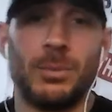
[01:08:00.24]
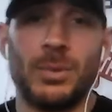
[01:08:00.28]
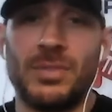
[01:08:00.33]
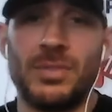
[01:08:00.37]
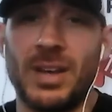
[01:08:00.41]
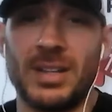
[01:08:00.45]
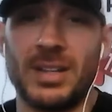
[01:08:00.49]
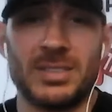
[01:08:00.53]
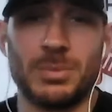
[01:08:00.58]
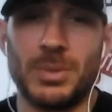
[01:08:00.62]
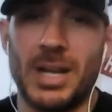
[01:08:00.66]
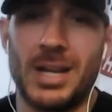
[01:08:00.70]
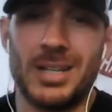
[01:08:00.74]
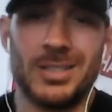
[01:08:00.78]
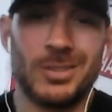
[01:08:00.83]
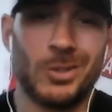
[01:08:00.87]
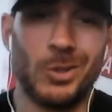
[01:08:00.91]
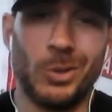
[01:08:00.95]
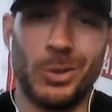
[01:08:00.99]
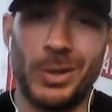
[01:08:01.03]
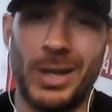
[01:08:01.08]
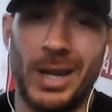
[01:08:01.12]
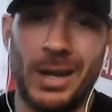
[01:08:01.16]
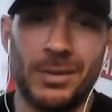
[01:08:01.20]
We've had some guys
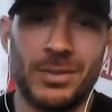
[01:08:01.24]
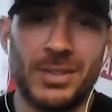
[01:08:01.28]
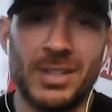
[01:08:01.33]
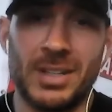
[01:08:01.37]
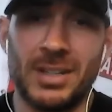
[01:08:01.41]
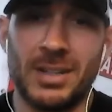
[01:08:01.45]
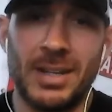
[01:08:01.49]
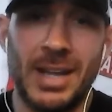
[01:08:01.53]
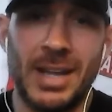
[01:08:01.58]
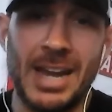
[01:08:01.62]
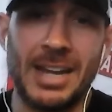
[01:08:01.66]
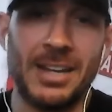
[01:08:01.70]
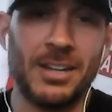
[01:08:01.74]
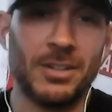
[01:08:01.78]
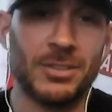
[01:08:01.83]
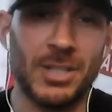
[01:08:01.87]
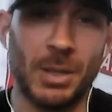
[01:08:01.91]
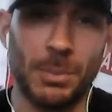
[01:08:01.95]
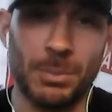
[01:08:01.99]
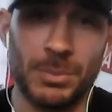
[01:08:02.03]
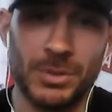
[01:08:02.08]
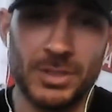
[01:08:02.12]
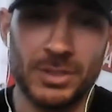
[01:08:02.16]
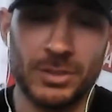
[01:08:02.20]
go down to Haiti or
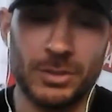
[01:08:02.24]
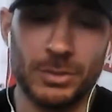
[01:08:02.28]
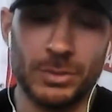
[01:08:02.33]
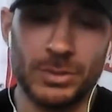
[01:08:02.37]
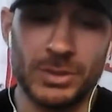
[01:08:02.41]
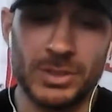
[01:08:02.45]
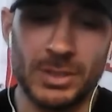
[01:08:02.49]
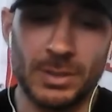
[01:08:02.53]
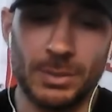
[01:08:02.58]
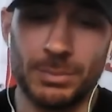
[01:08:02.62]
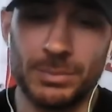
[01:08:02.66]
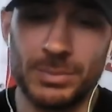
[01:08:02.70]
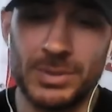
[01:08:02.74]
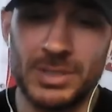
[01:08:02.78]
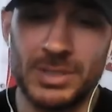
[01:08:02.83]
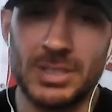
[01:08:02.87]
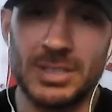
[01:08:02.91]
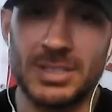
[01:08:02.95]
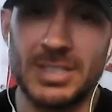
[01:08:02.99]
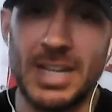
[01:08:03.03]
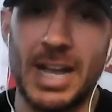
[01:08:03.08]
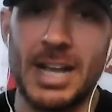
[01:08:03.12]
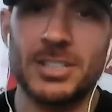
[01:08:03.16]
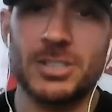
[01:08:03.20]
something to do some
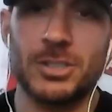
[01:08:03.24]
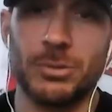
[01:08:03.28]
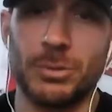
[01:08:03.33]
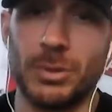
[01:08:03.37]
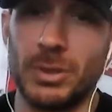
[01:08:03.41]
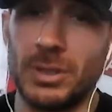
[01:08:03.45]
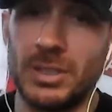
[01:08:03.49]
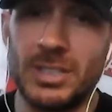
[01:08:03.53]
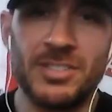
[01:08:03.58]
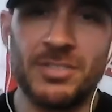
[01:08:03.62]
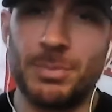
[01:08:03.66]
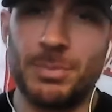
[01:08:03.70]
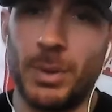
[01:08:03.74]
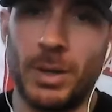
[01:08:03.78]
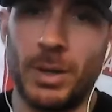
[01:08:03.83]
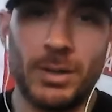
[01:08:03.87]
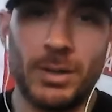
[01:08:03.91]
disaster relief,